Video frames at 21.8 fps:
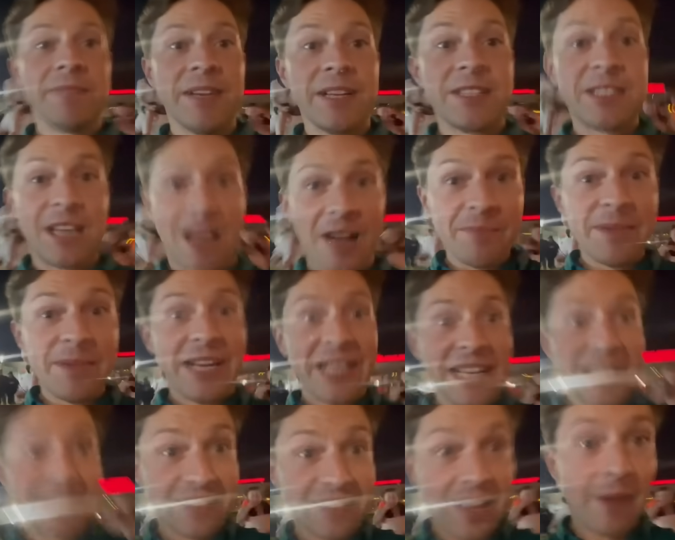It's coming.
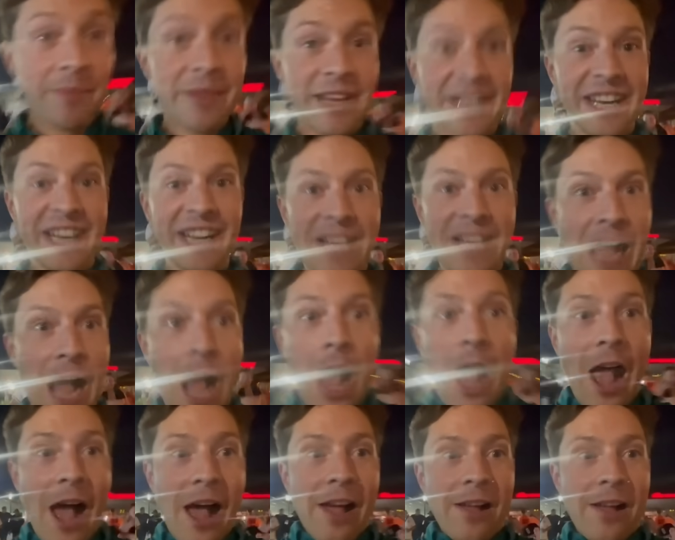It's coming.
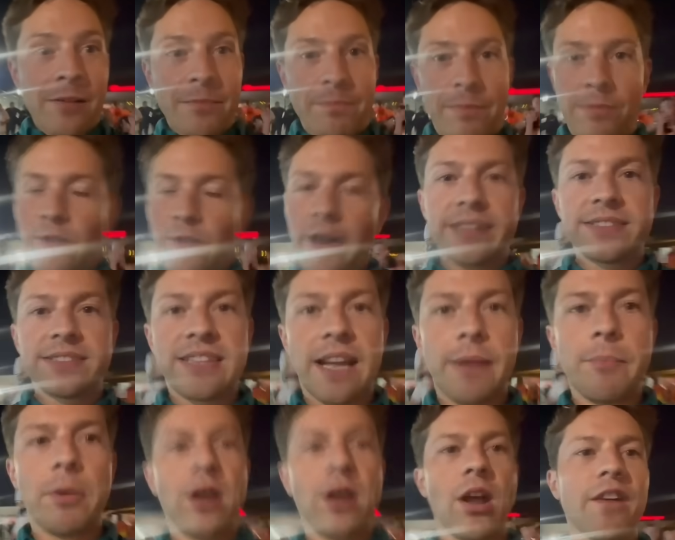Greatest day of
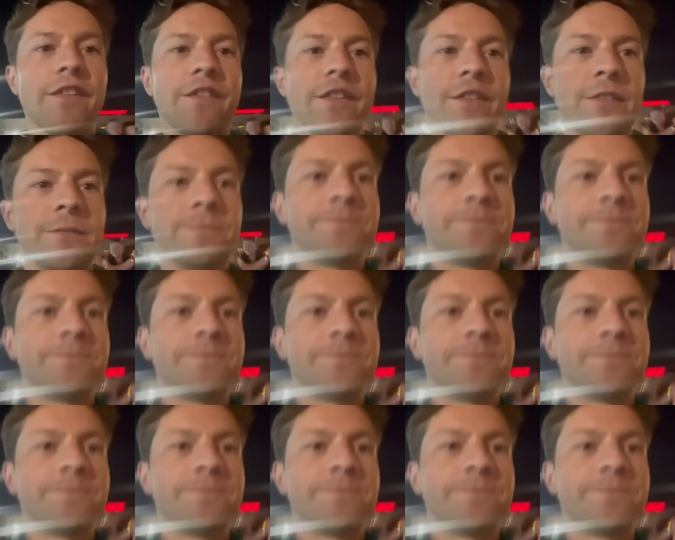my life.